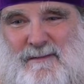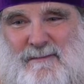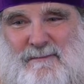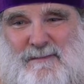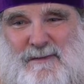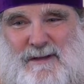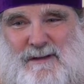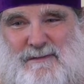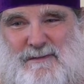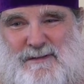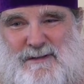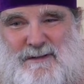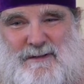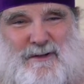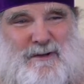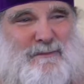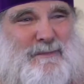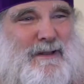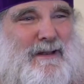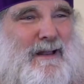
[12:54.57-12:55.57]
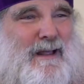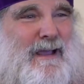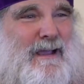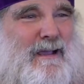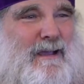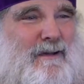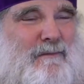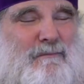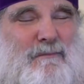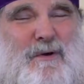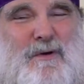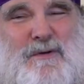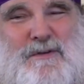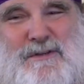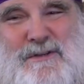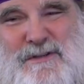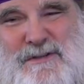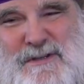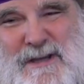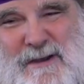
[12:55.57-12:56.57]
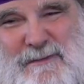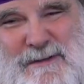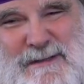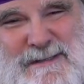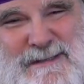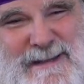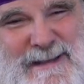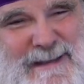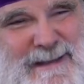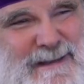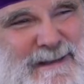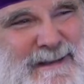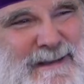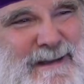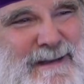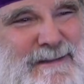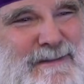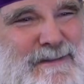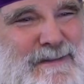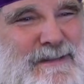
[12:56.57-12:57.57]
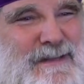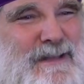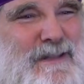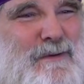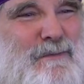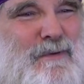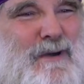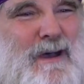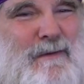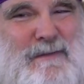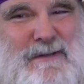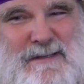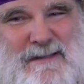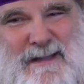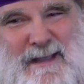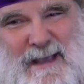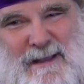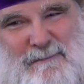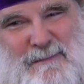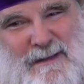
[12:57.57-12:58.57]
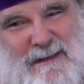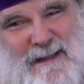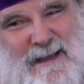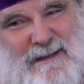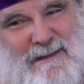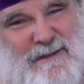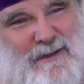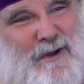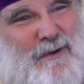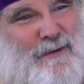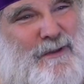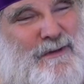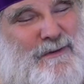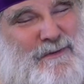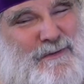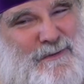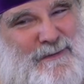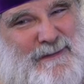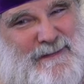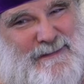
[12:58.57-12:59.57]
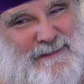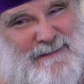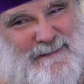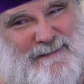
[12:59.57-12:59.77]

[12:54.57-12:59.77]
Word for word: But he was a little bit like Moses, shall we say. He got to see the promised land, but not to go into it